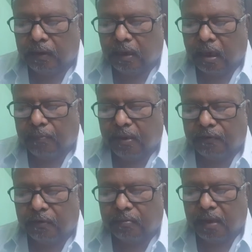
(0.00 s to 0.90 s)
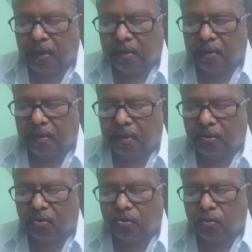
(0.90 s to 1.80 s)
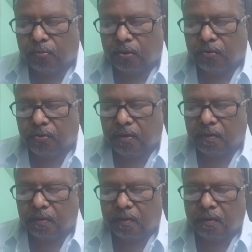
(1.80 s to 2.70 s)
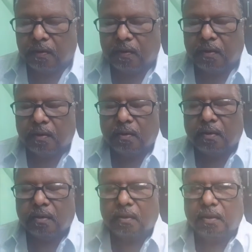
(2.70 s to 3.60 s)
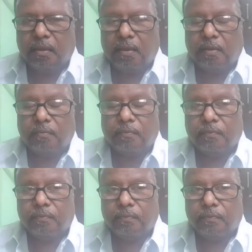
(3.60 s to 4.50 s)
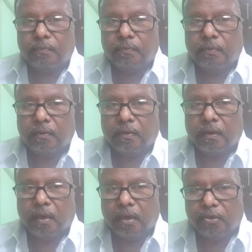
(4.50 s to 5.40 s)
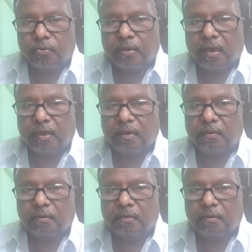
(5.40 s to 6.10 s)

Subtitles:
Apart from that, it also produces the endocrine